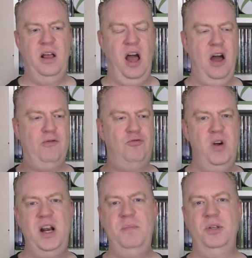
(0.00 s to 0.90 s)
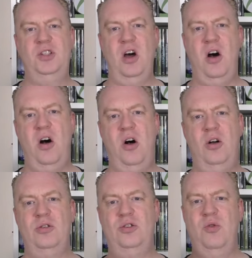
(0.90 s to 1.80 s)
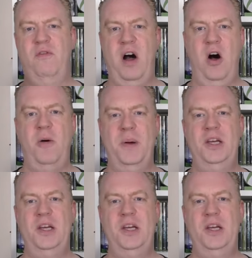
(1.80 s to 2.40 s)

Really bizarre sort of